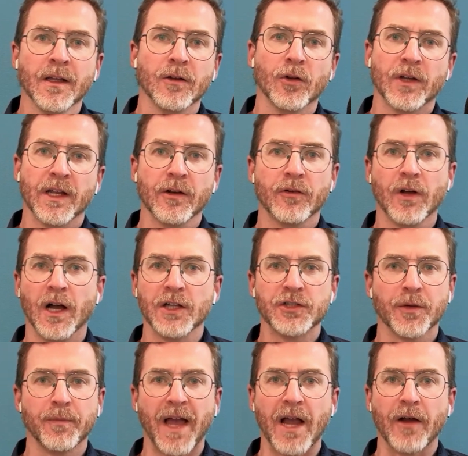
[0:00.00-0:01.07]
Looking across your
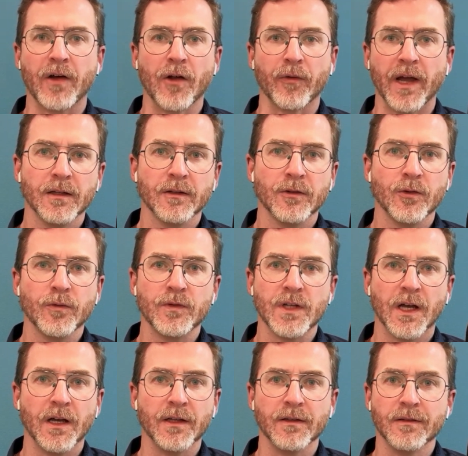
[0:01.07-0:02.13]
background, right? You've
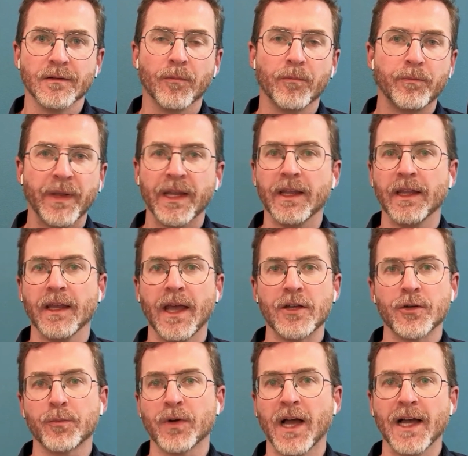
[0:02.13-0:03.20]
done big
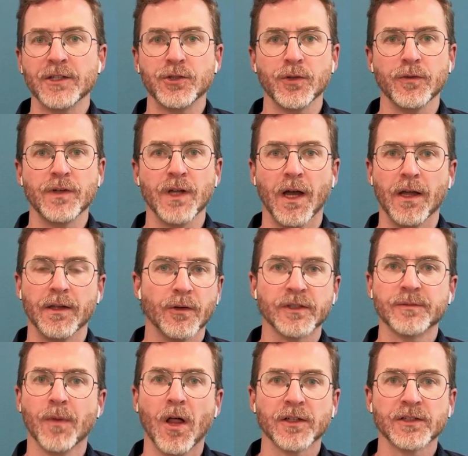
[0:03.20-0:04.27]
enterprise, you've done
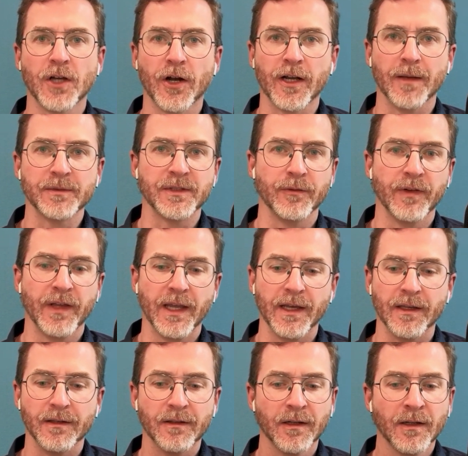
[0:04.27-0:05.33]
smaller startups, you've
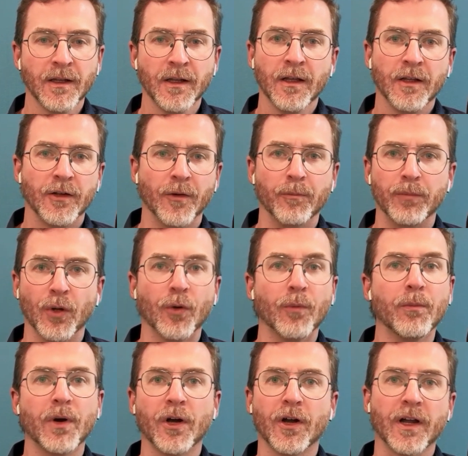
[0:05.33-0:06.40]
hit
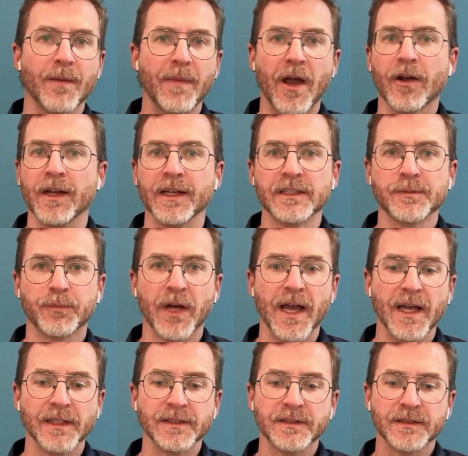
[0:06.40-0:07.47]
Bloomberg, American
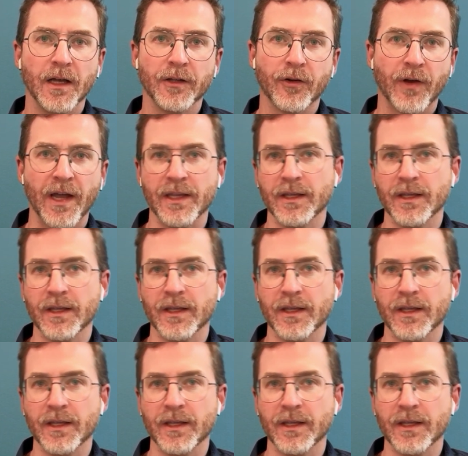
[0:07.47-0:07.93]
Express, you're at